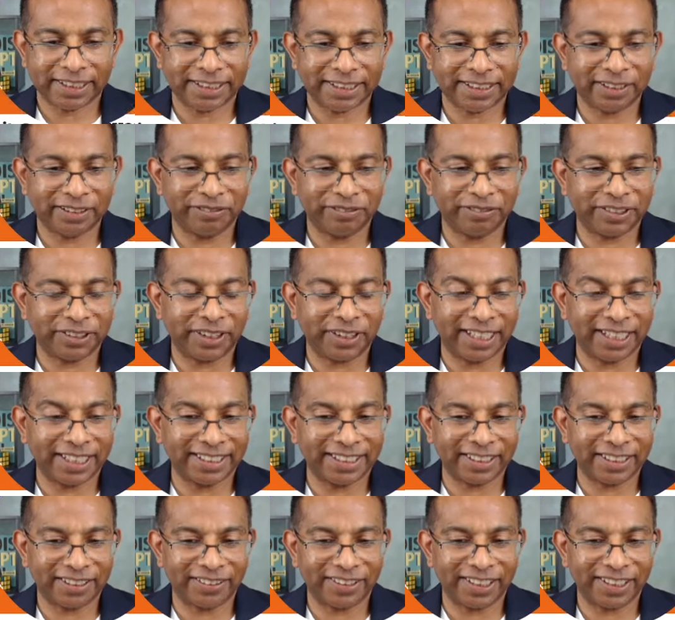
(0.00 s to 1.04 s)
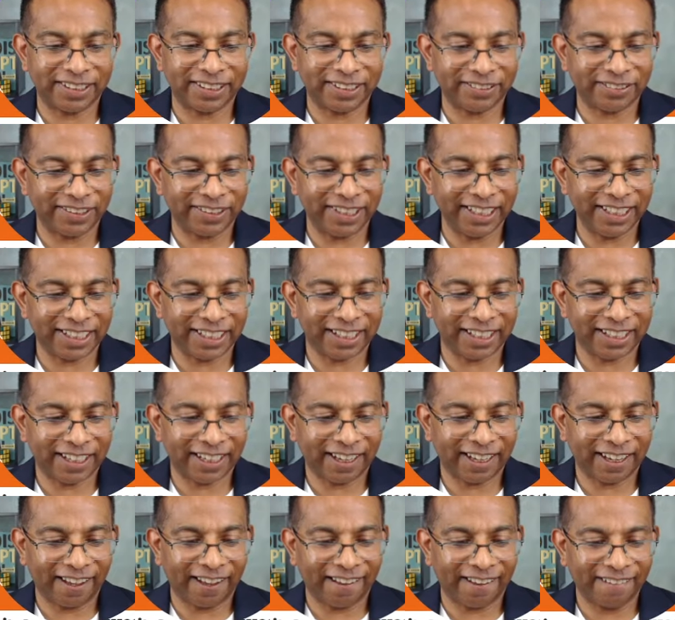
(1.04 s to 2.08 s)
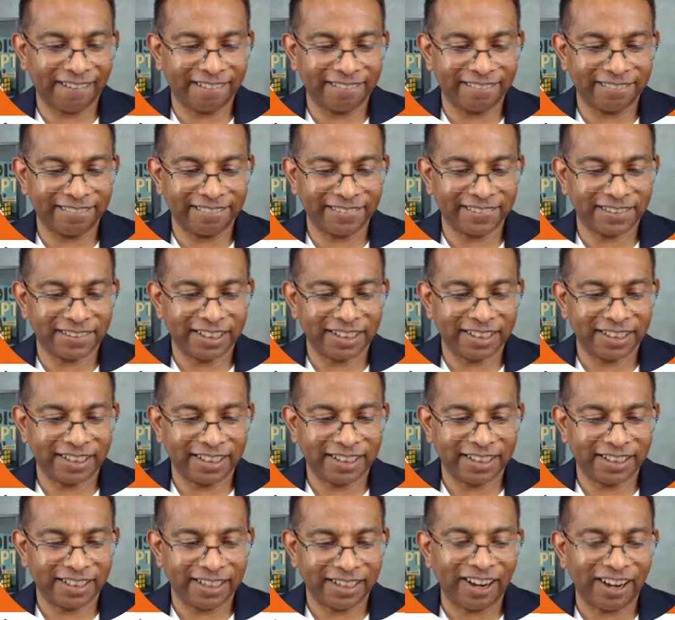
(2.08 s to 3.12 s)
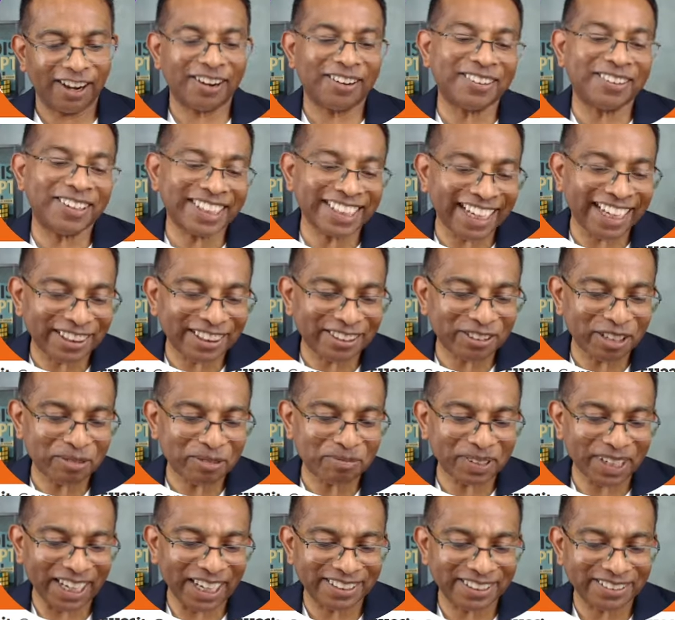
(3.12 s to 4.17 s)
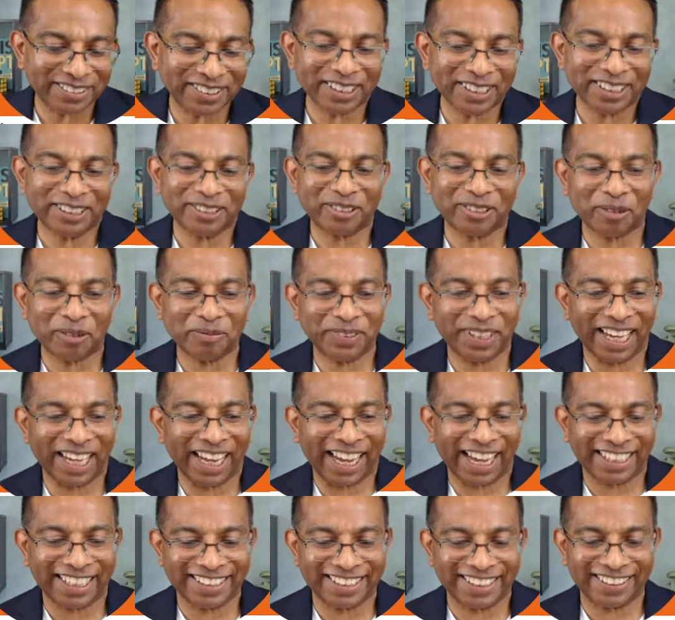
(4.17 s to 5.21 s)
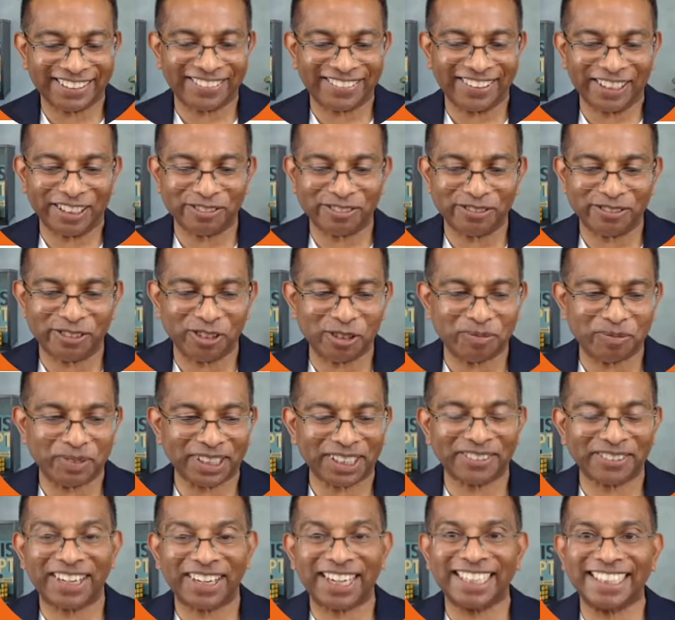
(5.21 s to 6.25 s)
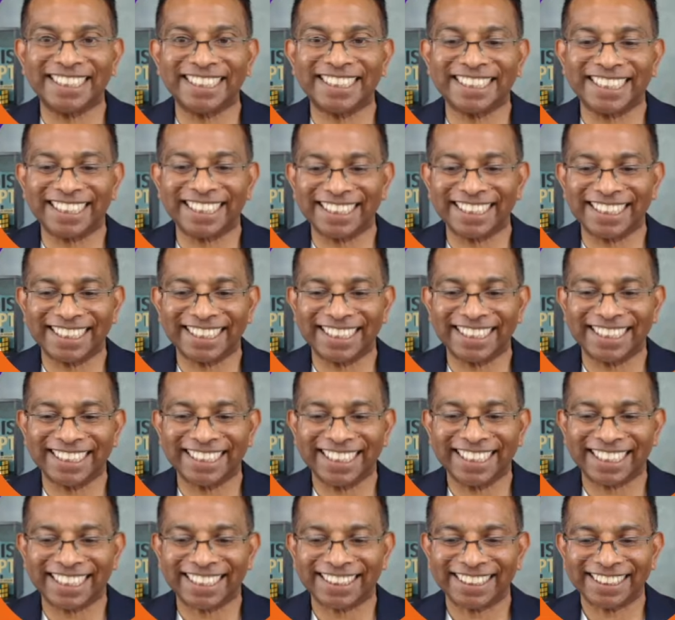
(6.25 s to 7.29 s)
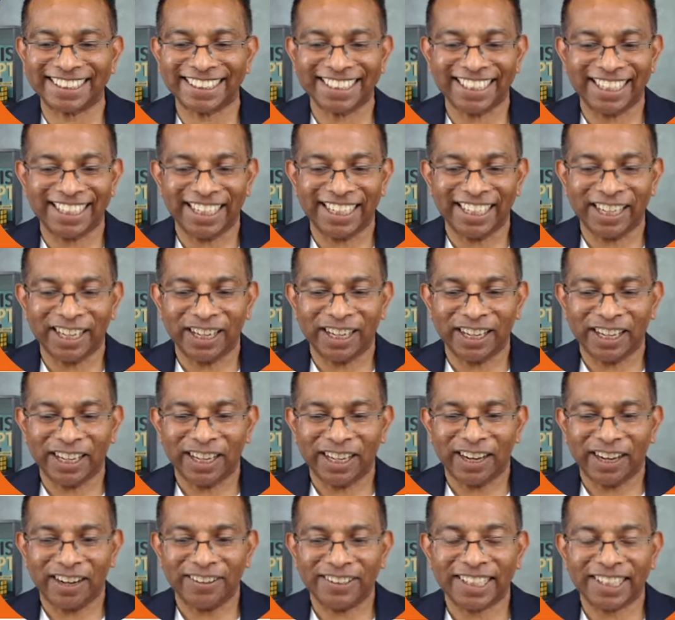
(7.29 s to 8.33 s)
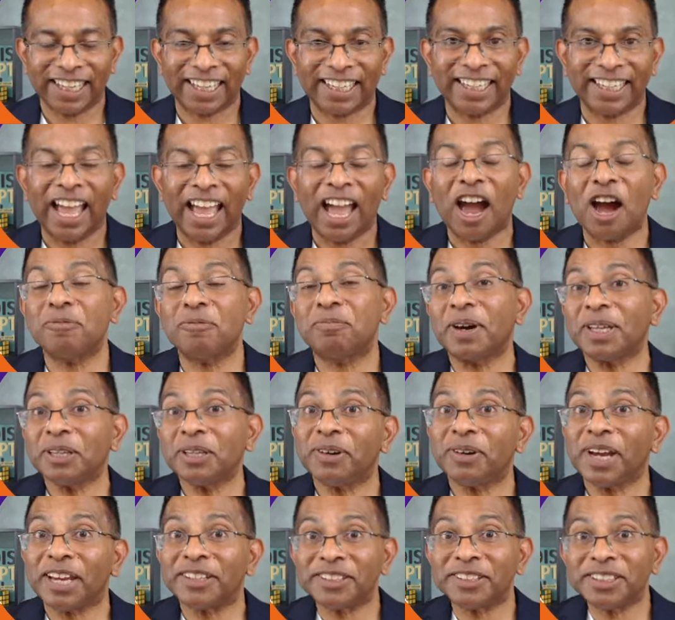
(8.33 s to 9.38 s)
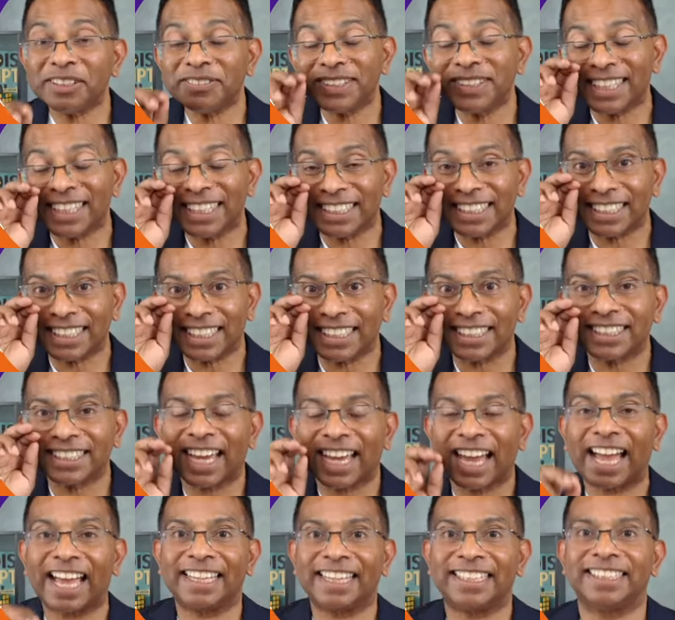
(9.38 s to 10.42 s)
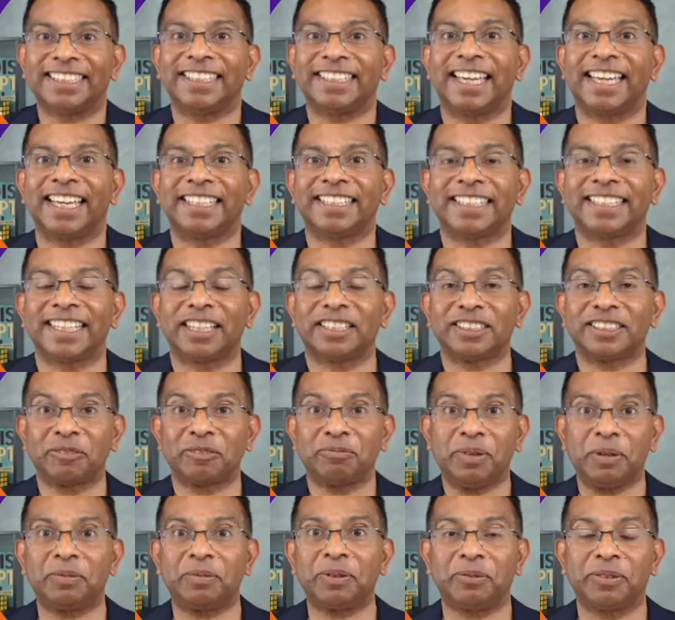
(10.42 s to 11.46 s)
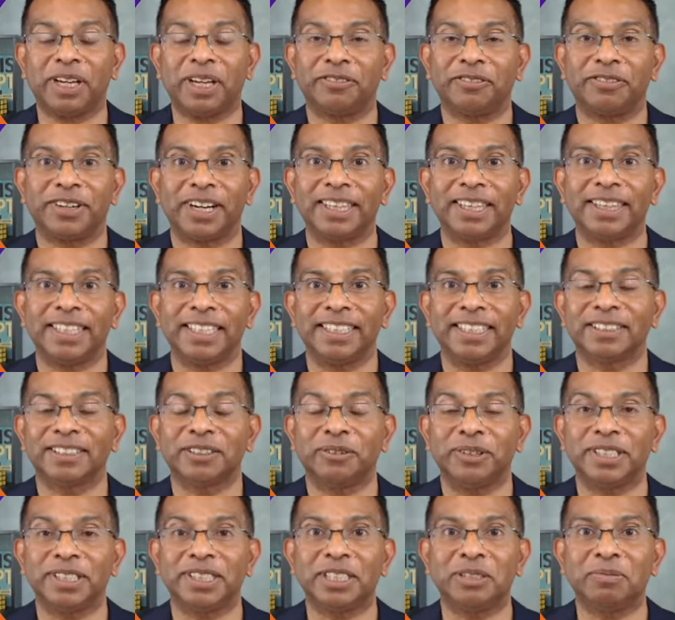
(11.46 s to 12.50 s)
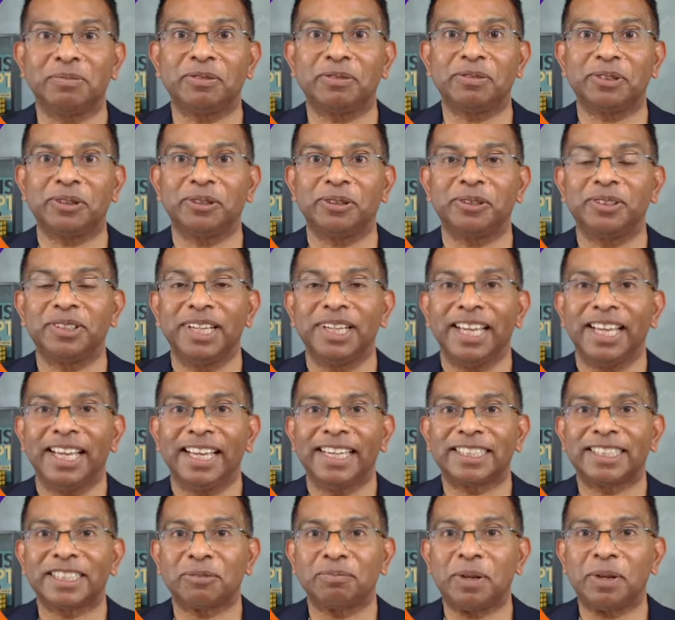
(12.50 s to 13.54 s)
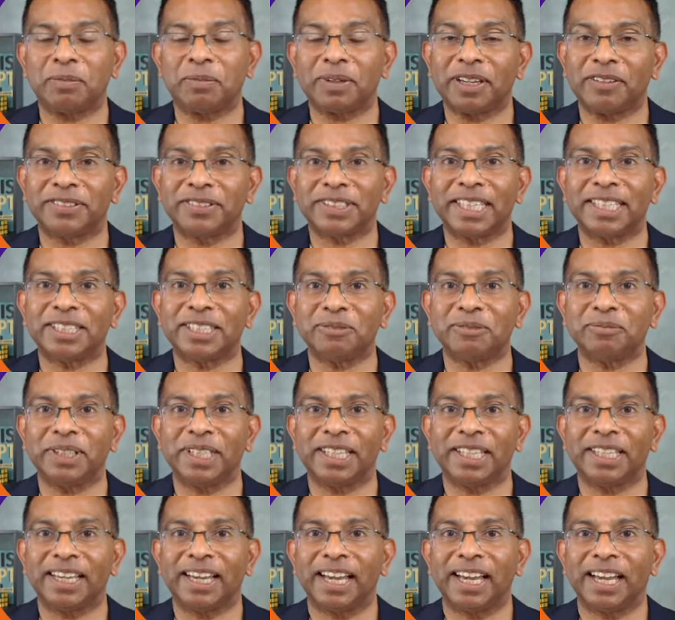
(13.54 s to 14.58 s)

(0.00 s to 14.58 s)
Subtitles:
see if Farani's still on her streak. Oh, okay, 3 players just dropped their answer streak of 4, but Arani is still in the lead here. Okay. By the way, I should have said this at the start, that some people, when I've run these quizzes before, some people have said to me,